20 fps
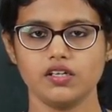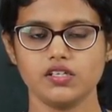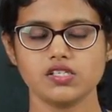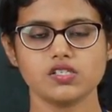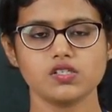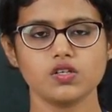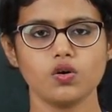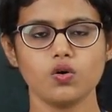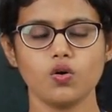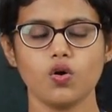
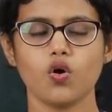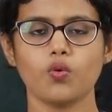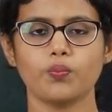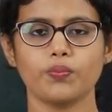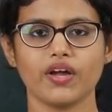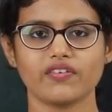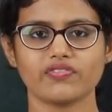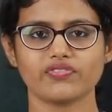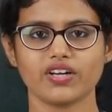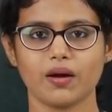So,
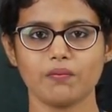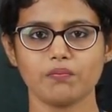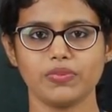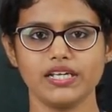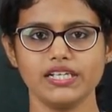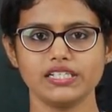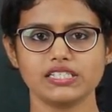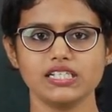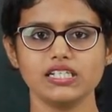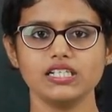hope you have
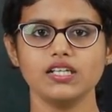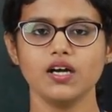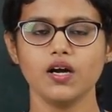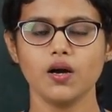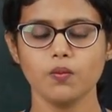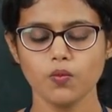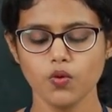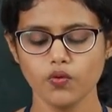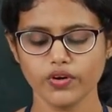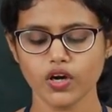completed.
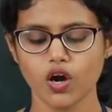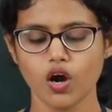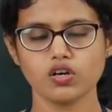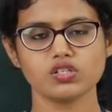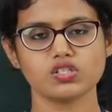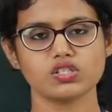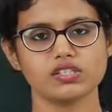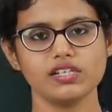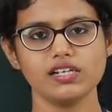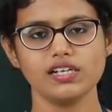Moving
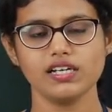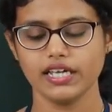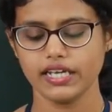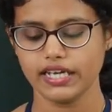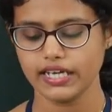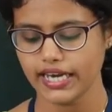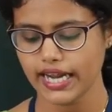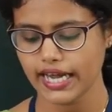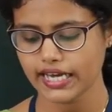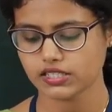on to the
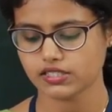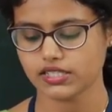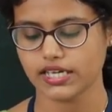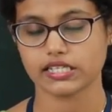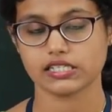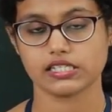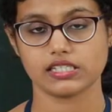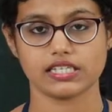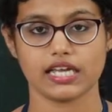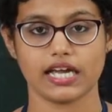next
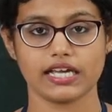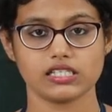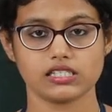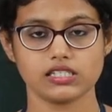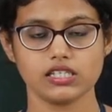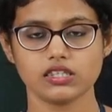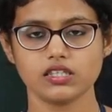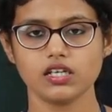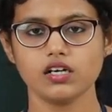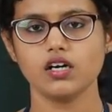exercise,
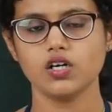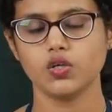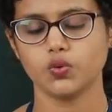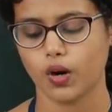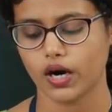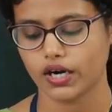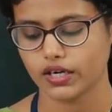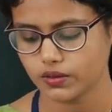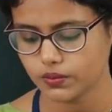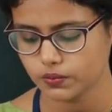the third
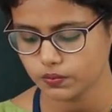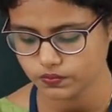one.